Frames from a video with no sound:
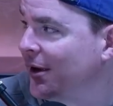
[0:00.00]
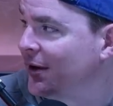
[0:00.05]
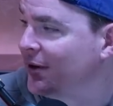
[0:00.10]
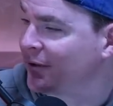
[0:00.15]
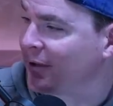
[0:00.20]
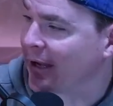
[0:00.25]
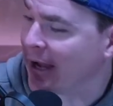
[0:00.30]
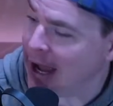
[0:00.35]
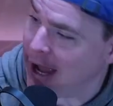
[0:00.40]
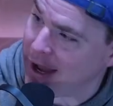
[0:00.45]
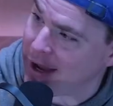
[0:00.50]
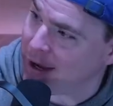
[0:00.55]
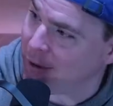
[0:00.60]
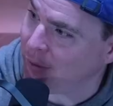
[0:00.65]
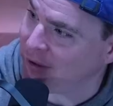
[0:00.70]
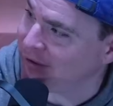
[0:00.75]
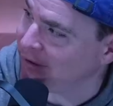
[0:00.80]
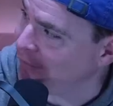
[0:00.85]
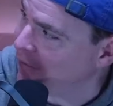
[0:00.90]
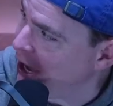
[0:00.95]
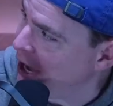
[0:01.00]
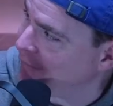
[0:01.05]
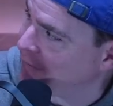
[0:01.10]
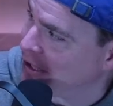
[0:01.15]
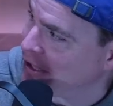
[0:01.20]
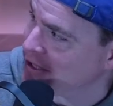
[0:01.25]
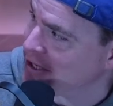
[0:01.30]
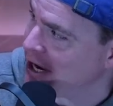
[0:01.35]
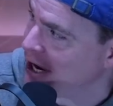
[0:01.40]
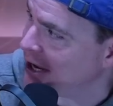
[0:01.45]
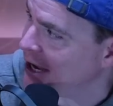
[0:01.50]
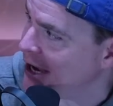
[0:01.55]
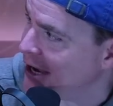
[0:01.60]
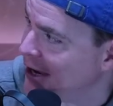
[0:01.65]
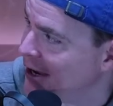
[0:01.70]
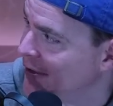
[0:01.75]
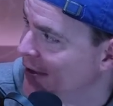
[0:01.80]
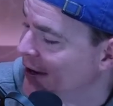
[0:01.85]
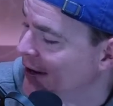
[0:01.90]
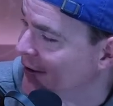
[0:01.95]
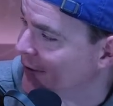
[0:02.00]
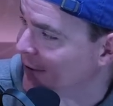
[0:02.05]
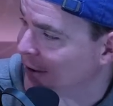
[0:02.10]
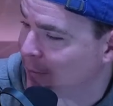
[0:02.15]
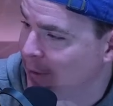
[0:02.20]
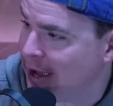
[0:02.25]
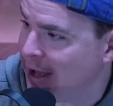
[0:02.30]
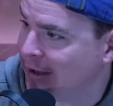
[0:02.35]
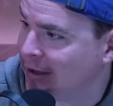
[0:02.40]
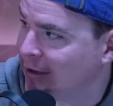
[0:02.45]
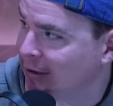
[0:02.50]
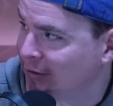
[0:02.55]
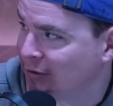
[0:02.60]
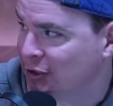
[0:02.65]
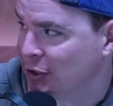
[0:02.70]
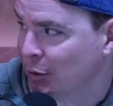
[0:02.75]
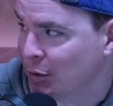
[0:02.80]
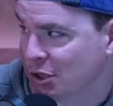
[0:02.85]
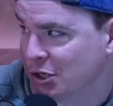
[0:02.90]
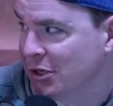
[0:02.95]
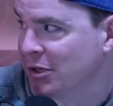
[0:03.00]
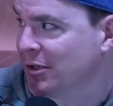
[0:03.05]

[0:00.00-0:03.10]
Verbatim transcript: So it's like, hey, we survived Kentucky. And then it's like, well, here's Georgia.